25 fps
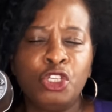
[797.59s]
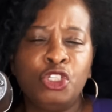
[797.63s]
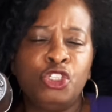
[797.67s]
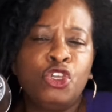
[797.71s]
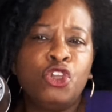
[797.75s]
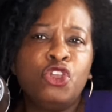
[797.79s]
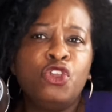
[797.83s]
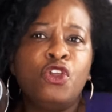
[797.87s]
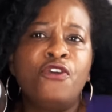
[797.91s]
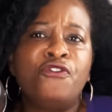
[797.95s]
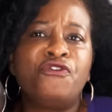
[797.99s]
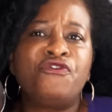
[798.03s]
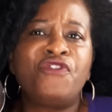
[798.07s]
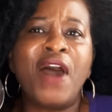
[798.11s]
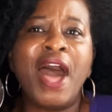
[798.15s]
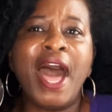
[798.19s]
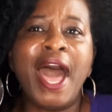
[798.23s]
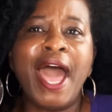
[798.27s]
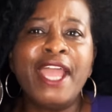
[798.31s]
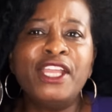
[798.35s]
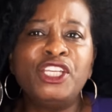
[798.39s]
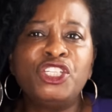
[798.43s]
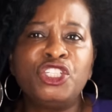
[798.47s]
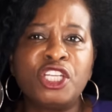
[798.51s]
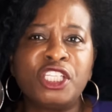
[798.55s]
Do you
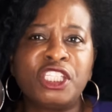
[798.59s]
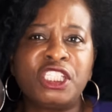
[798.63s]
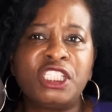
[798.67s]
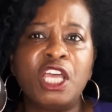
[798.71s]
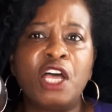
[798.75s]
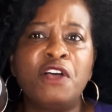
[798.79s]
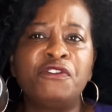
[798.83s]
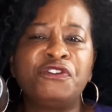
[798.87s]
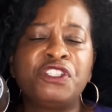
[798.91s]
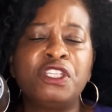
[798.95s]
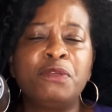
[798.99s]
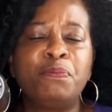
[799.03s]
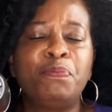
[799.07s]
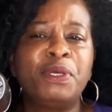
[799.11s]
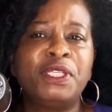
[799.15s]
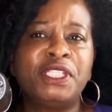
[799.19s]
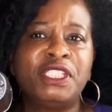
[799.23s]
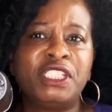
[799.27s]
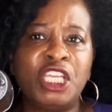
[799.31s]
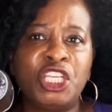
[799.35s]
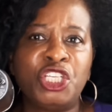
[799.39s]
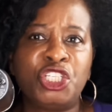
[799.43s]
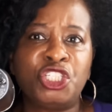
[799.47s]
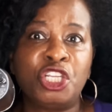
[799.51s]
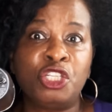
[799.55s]
find yourselves in
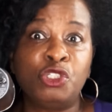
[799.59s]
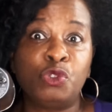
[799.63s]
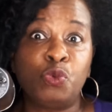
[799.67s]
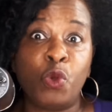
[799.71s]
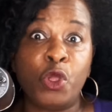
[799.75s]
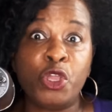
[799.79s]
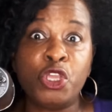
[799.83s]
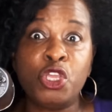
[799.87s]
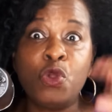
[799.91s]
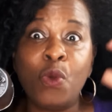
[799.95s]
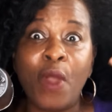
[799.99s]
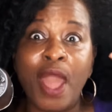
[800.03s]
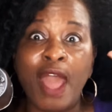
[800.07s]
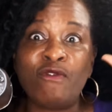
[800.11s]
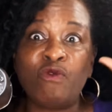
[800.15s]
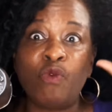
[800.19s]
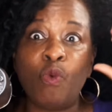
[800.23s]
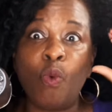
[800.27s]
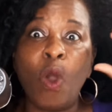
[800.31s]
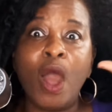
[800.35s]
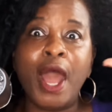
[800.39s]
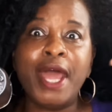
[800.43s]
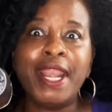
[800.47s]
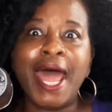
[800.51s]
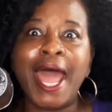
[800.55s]
positions where you have
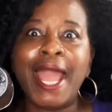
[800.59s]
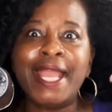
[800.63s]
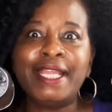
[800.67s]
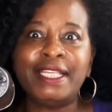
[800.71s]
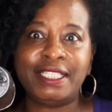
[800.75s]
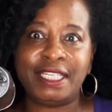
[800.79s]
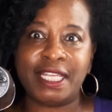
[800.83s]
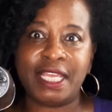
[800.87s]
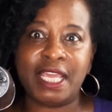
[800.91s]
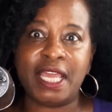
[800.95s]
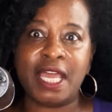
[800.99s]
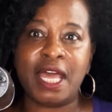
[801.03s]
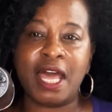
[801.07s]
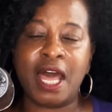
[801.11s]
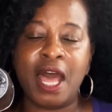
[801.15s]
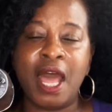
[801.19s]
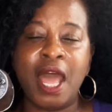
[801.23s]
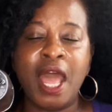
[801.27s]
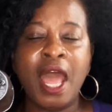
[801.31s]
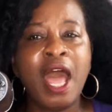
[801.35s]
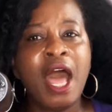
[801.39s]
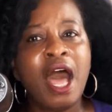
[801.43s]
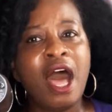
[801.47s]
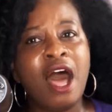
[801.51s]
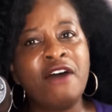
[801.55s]
one idea
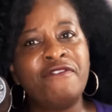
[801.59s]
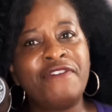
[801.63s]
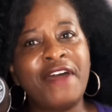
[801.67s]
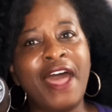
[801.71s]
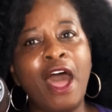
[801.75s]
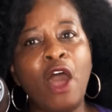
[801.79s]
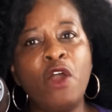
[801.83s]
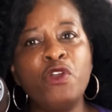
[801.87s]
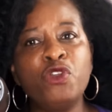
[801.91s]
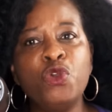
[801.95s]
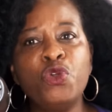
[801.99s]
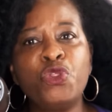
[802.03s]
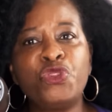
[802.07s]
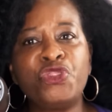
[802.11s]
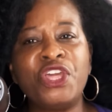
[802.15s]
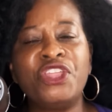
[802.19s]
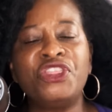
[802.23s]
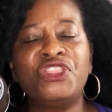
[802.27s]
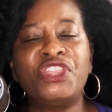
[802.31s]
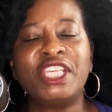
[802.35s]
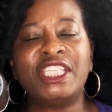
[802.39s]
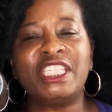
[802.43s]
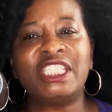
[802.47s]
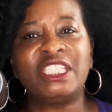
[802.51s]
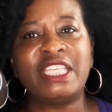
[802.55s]
of how you
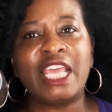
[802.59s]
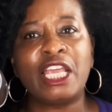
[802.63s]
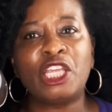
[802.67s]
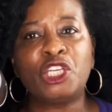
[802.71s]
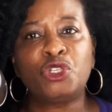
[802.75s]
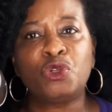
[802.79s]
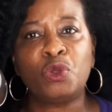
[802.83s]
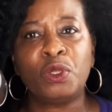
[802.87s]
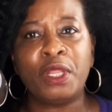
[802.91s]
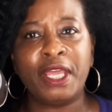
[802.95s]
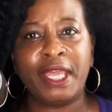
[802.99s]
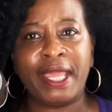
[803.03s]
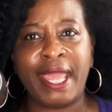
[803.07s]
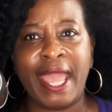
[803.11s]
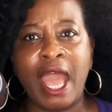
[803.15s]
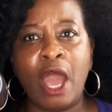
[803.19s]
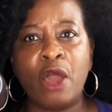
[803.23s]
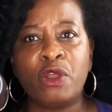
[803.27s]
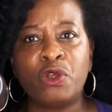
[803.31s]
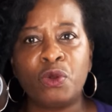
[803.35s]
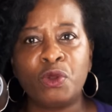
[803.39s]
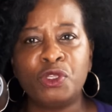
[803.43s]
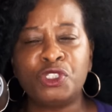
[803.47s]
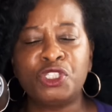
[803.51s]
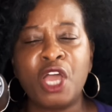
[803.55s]
think this sexual
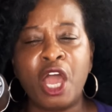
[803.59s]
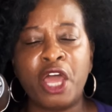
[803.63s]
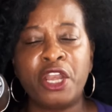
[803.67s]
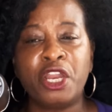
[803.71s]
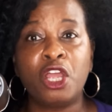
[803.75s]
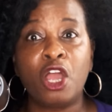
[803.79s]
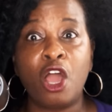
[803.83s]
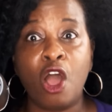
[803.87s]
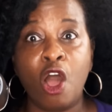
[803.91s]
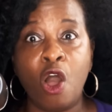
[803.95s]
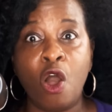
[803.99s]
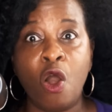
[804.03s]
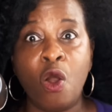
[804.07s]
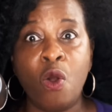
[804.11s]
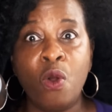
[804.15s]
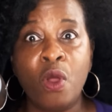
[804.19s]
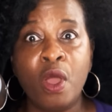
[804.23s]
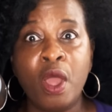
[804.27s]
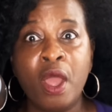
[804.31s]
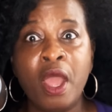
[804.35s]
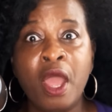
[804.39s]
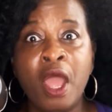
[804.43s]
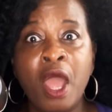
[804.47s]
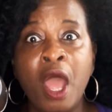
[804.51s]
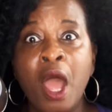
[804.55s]
encounter is going to go,